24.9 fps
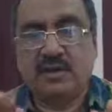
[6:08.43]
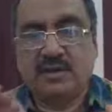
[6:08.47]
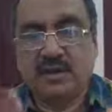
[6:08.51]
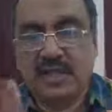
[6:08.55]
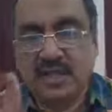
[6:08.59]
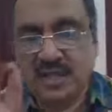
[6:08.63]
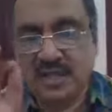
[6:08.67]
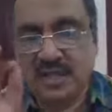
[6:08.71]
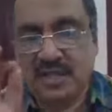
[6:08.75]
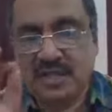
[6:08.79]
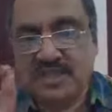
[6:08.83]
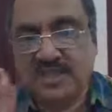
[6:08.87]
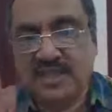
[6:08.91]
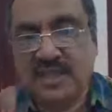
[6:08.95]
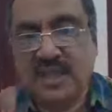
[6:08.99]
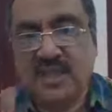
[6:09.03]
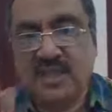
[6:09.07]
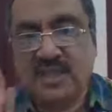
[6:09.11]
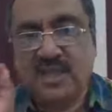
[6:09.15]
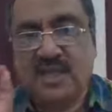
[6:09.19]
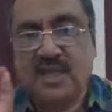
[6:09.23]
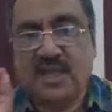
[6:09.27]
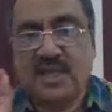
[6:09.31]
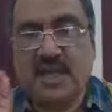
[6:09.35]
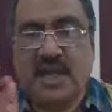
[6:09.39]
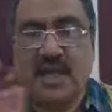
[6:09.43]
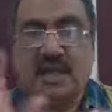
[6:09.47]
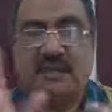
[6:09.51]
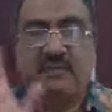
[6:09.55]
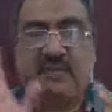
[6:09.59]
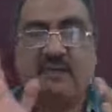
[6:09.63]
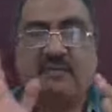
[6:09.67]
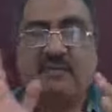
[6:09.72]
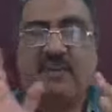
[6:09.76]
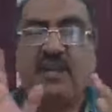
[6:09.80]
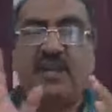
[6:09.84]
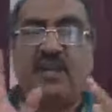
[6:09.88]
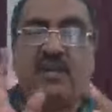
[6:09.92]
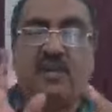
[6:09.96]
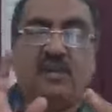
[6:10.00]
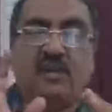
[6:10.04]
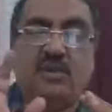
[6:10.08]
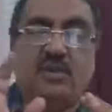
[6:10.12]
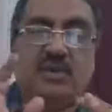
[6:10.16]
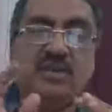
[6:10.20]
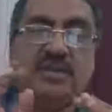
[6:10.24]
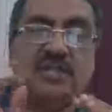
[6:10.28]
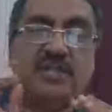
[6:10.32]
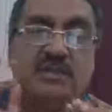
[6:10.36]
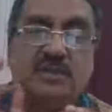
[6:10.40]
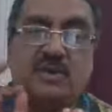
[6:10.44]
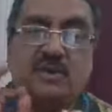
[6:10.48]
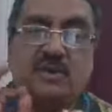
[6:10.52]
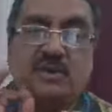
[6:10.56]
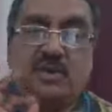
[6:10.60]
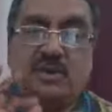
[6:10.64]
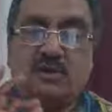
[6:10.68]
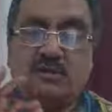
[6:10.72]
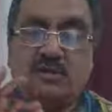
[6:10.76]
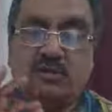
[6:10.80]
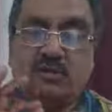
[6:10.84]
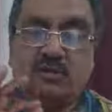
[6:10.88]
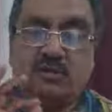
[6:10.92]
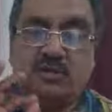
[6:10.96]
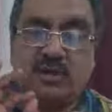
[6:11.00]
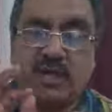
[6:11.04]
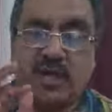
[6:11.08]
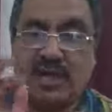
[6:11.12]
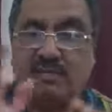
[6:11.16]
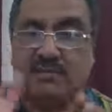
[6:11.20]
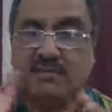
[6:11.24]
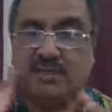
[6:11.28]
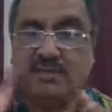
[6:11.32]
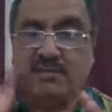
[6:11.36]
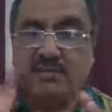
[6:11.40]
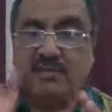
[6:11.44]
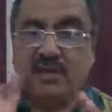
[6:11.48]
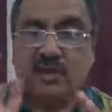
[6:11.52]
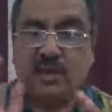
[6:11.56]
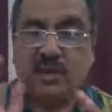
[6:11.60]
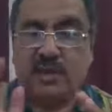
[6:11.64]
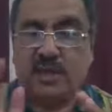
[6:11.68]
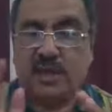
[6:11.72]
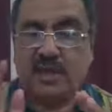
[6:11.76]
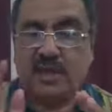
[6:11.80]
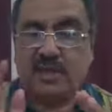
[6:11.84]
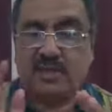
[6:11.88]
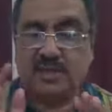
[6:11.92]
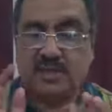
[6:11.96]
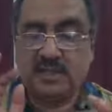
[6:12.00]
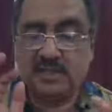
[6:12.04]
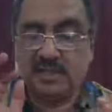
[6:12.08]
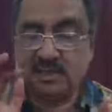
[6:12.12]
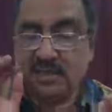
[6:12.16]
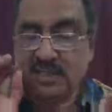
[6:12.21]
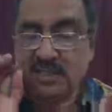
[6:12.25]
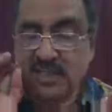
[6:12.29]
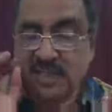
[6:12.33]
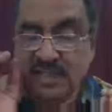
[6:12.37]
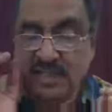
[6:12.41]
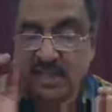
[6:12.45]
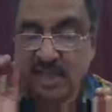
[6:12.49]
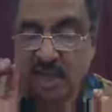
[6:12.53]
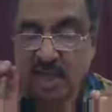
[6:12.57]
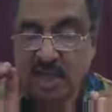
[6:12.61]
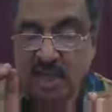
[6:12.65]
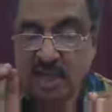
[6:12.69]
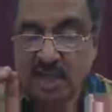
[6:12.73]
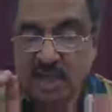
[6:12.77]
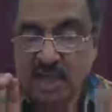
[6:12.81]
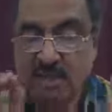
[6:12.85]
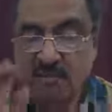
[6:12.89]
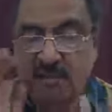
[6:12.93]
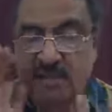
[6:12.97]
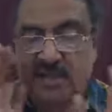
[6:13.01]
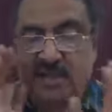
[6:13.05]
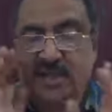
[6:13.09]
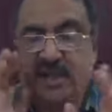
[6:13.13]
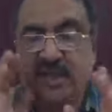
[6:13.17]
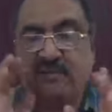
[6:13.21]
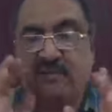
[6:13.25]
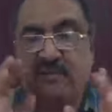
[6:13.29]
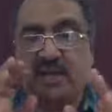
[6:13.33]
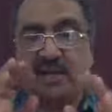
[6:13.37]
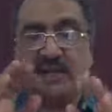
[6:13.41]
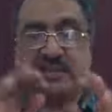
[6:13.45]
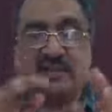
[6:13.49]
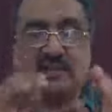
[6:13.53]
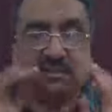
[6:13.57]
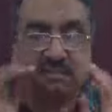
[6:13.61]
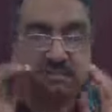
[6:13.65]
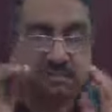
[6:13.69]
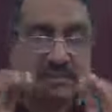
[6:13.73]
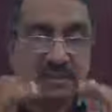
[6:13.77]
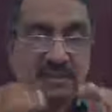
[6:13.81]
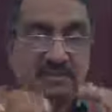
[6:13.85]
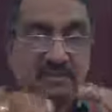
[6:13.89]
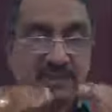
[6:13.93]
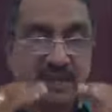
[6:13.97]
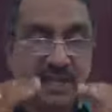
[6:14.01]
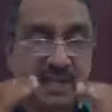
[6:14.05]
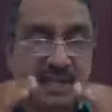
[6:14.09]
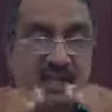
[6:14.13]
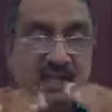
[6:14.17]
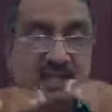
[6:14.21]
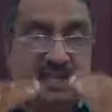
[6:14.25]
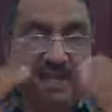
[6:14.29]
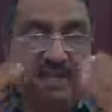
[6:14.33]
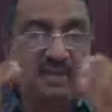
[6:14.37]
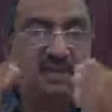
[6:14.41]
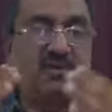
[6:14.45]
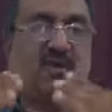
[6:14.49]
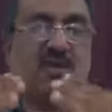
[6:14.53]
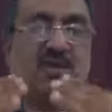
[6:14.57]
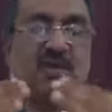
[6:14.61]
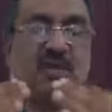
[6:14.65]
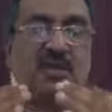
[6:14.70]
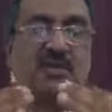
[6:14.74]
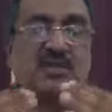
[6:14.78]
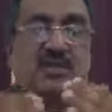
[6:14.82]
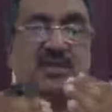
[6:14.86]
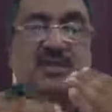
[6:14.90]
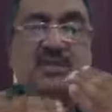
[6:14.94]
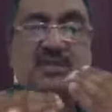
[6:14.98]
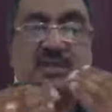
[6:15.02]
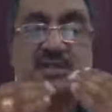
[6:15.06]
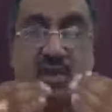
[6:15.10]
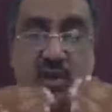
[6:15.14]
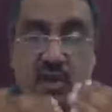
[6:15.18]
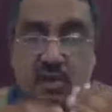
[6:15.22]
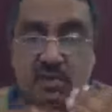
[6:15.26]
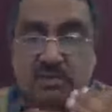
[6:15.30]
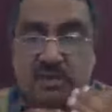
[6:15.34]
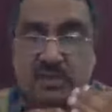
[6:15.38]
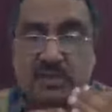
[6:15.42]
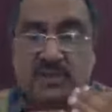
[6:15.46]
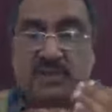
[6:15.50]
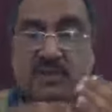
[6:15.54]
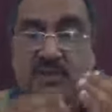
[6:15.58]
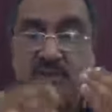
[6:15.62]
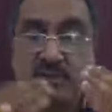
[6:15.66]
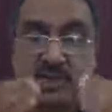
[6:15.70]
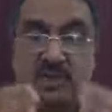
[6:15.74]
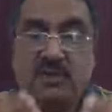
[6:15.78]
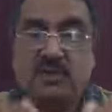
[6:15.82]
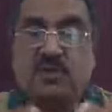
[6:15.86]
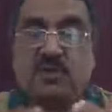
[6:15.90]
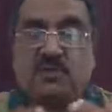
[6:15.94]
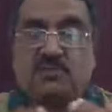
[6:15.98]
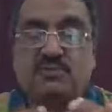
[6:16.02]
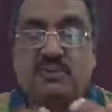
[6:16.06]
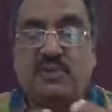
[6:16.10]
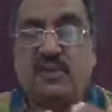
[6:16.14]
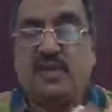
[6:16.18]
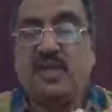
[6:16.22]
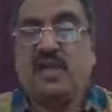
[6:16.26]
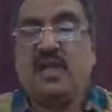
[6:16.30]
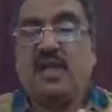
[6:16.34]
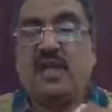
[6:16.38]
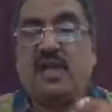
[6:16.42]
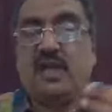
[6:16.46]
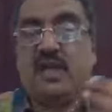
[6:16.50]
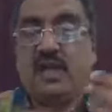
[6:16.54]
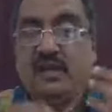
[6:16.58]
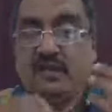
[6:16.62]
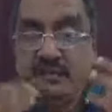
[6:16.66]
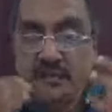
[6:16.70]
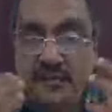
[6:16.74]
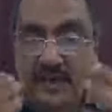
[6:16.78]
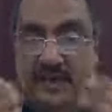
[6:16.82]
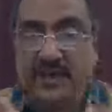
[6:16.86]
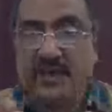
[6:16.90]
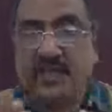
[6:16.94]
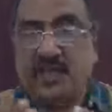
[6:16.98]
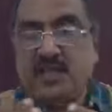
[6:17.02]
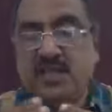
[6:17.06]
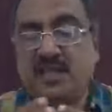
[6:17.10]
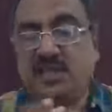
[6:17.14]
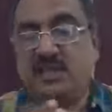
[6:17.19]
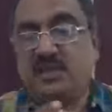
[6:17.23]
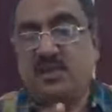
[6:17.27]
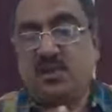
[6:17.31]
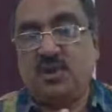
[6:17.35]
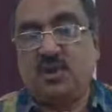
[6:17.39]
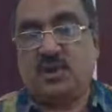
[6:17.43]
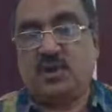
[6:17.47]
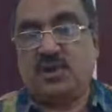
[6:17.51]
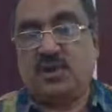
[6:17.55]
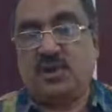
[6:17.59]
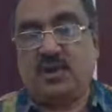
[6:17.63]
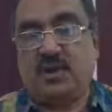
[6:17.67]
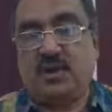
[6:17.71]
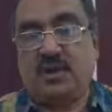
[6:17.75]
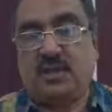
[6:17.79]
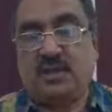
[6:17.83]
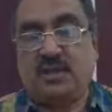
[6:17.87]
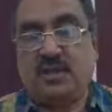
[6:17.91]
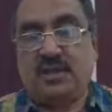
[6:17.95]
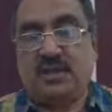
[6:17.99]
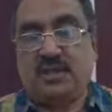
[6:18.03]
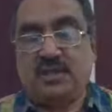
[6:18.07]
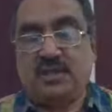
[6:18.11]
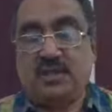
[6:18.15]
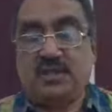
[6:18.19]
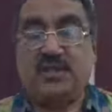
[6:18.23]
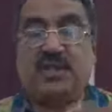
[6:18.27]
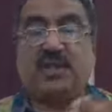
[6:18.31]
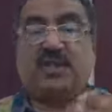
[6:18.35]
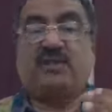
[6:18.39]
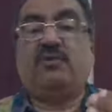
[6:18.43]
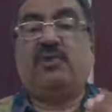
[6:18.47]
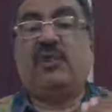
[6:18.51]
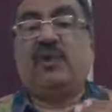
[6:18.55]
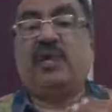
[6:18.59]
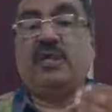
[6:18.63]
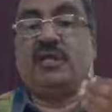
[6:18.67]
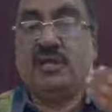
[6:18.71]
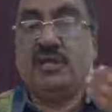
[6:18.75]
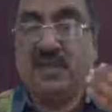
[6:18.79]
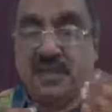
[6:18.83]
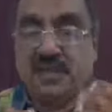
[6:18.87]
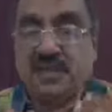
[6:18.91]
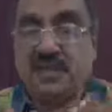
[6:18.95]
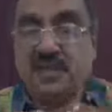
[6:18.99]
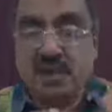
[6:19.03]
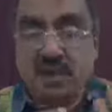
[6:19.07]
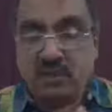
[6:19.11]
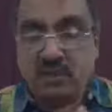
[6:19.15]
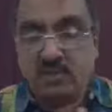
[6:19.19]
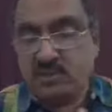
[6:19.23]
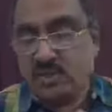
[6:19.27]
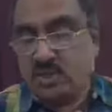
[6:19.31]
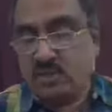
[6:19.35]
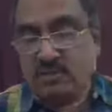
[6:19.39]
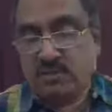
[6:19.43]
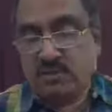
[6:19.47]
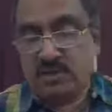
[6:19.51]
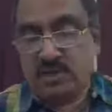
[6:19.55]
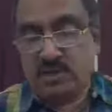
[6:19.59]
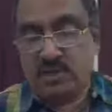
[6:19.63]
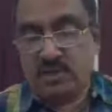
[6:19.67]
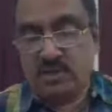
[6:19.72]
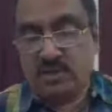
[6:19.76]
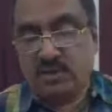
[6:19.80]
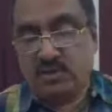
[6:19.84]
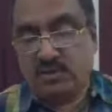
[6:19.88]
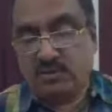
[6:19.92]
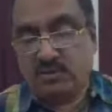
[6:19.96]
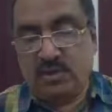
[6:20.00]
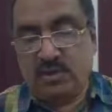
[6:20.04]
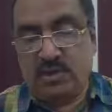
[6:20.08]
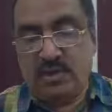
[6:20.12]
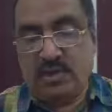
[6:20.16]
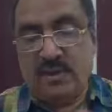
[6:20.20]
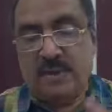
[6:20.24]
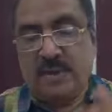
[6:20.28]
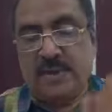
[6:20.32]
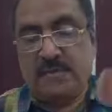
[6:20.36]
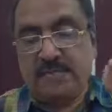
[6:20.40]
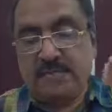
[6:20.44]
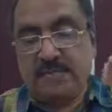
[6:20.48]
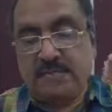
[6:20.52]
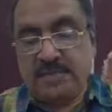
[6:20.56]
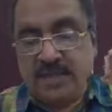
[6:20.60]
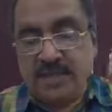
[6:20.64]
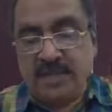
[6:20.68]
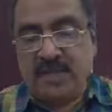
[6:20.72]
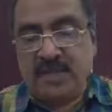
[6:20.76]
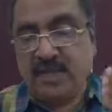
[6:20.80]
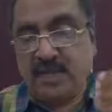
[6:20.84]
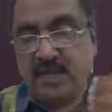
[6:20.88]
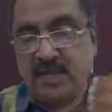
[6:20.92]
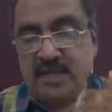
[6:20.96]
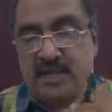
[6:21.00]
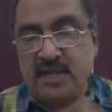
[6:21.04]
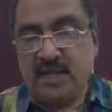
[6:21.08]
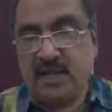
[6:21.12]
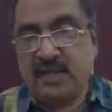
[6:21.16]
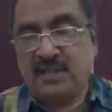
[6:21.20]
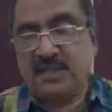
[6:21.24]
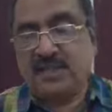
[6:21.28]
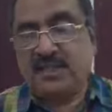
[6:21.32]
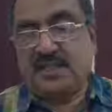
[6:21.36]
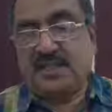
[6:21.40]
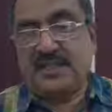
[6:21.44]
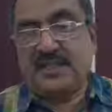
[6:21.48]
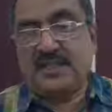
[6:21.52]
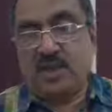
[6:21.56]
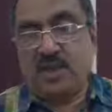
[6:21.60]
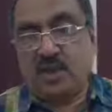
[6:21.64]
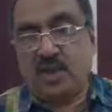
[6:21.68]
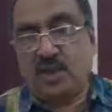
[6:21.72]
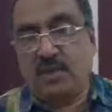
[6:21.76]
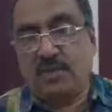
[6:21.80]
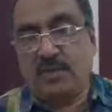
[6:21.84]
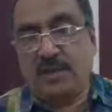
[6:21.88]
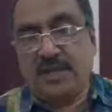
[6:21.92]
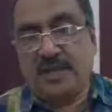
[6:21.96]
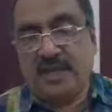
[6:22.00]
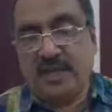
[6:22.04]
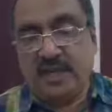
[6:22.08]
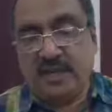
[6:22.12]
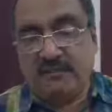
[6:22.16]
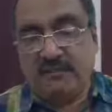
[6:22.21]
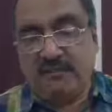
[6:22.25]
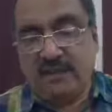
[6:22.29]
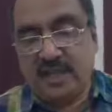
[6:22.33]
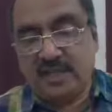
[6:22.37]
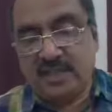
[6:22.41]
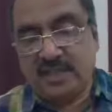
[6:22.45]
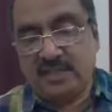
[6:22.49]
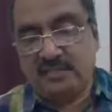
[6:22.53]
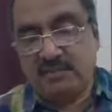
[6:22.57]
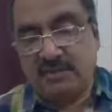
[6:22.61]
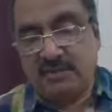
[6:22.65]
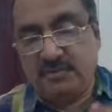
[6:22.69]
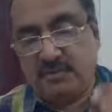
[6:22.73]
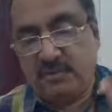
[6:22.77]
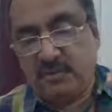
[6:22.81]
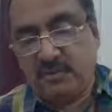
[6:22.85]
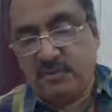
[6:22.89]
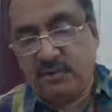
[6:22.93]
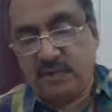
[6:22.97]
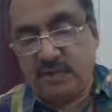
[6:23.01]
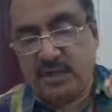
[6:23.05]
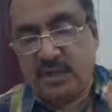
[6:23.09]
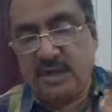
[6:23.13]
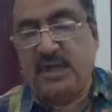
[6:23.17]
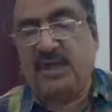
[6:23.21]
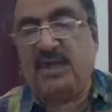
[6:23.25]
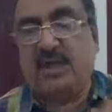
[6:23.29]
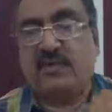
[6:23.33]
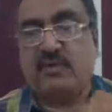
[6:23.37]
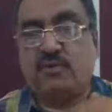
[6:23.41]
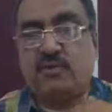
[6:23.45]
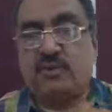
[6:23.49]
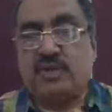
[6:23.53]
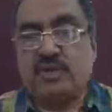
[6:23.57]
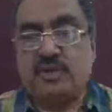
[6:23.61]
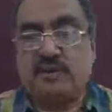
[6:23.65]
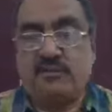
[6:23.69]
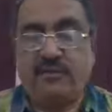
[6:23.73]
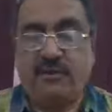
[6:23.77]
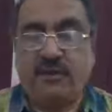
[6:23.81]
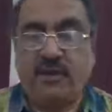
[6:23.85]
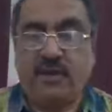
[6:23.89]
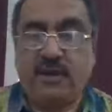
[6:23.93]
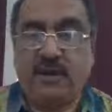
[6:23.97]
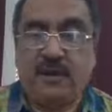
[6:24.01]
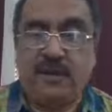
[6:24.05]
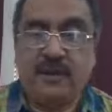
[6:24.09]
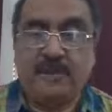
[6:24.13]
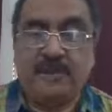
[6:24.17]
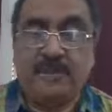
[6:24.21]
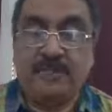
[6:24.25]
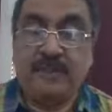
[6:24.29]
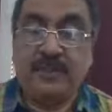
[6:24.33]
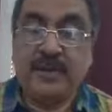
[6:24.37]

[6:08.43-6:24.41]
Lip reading: They say that I have availed the loan, this amount of loan, I am the borrower. So it's a documentary evidence. Suppose if anything goes wrong, these documents will be useful. If anything goes wrong, then only these documents will be useful. Then it's a documentary evidence before any court of law.